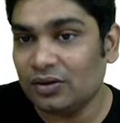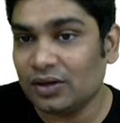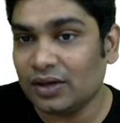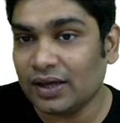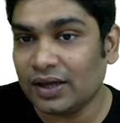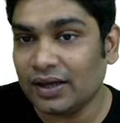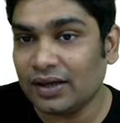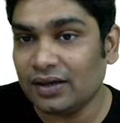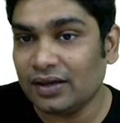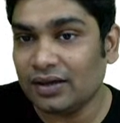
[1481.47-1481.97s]

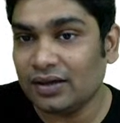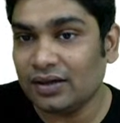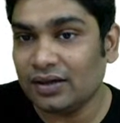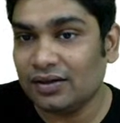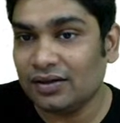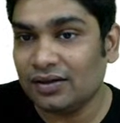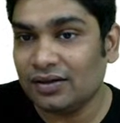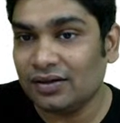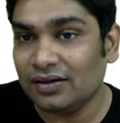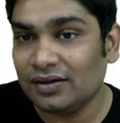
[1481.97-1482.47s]
Okay,
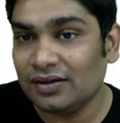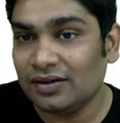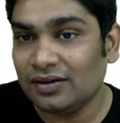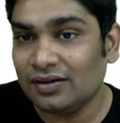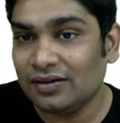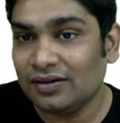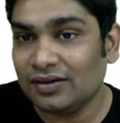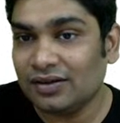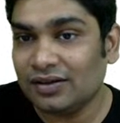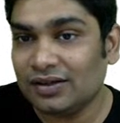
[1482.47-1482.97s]

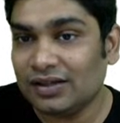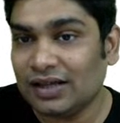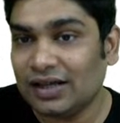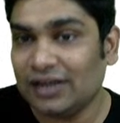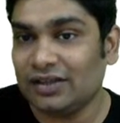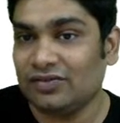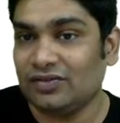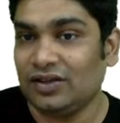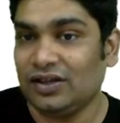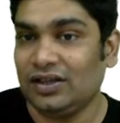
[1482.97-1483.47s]
that
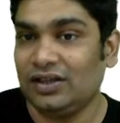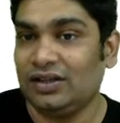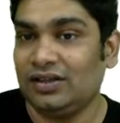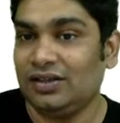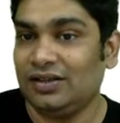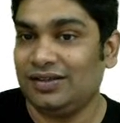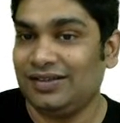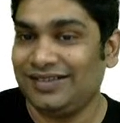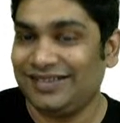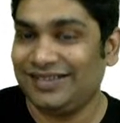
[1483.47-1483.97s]
is why.
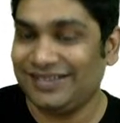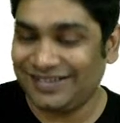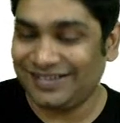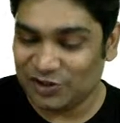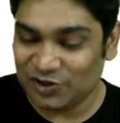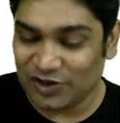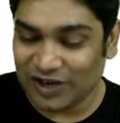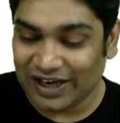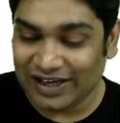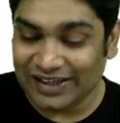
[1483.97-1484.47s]

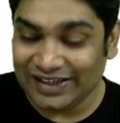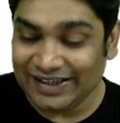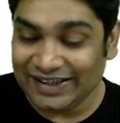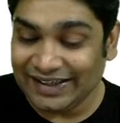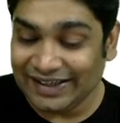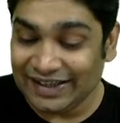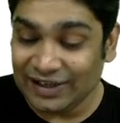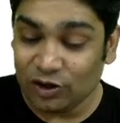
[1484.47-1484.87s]
While dt